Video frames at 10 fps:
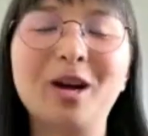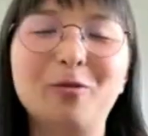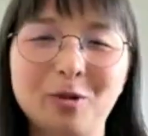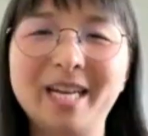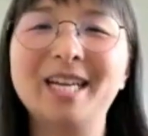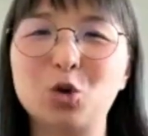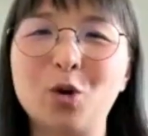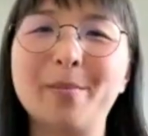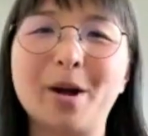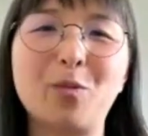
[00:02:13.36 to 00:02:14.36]
I really
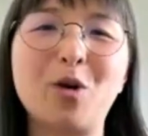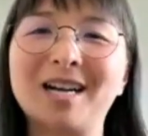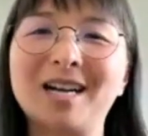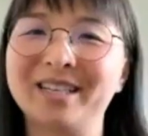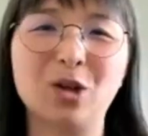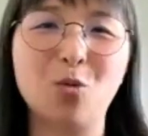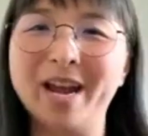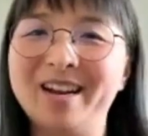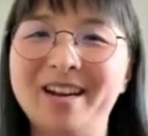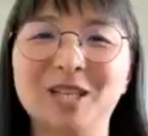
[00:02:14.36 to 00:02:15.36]
enjoy my practice the
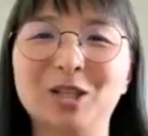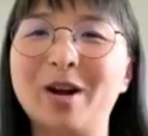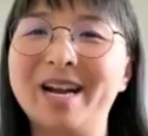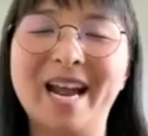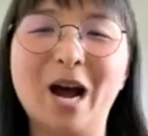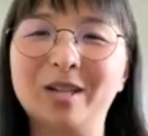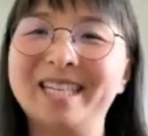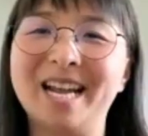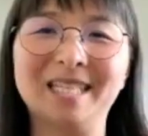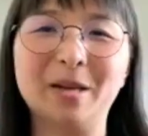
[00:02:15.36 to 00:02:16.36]
way it is right now.
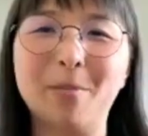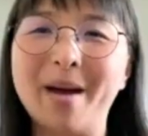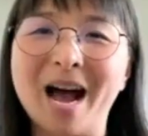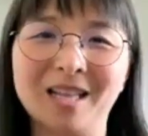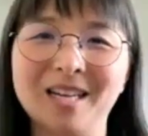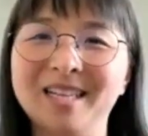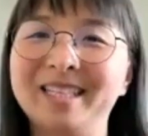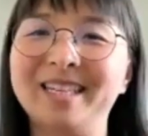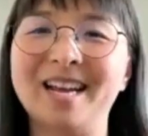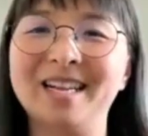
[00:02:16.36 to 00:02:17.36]
It's nice and
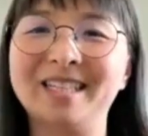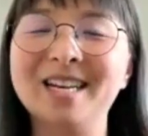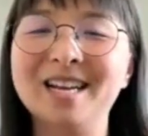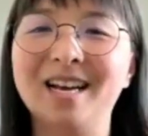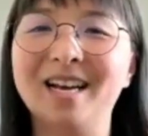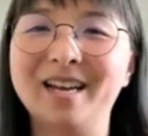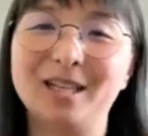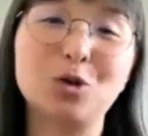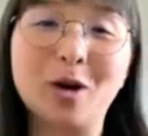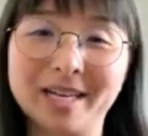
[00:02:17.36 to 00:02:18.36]
balanced, and
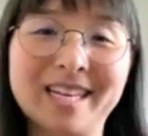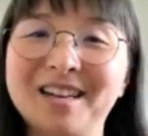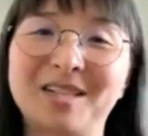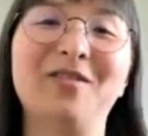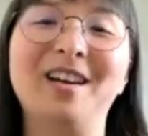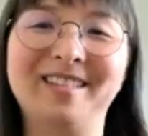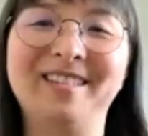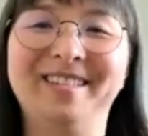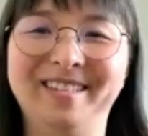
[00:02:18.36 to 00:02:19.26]
it's quite satisfying.